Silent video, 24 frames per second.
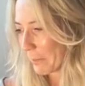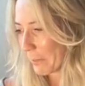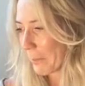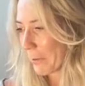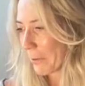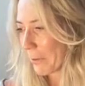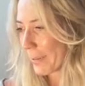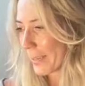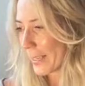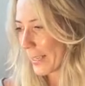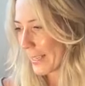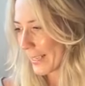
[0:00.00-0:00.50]

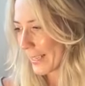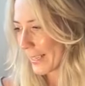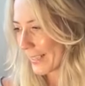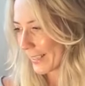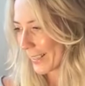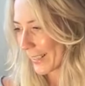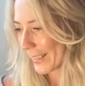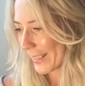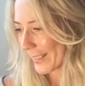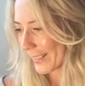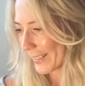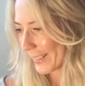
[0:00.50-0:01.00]

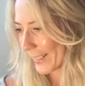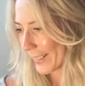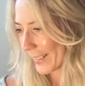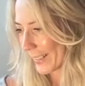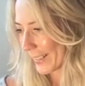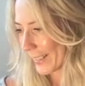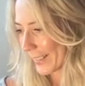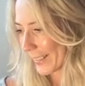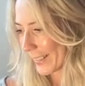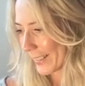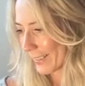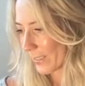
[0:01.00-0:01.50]
breathe
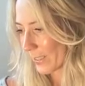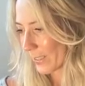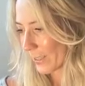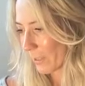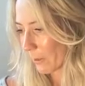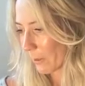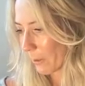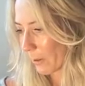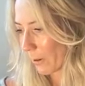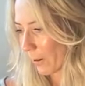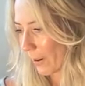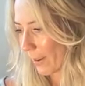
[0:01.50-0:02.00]
and
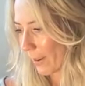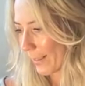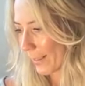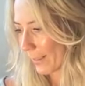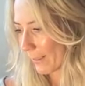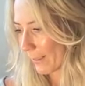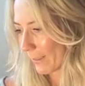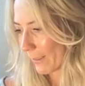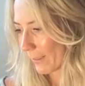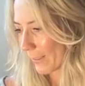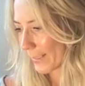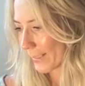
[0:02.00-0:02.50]
stop
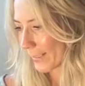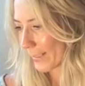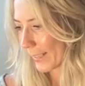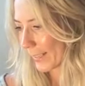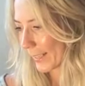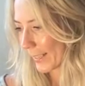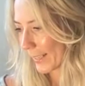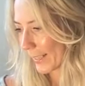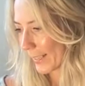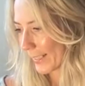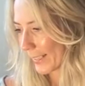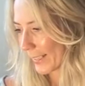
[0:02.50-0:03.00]
crying for a
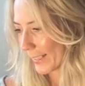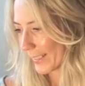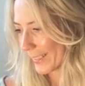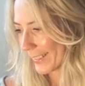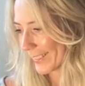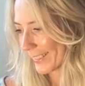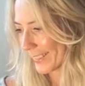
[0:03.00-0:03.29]
second.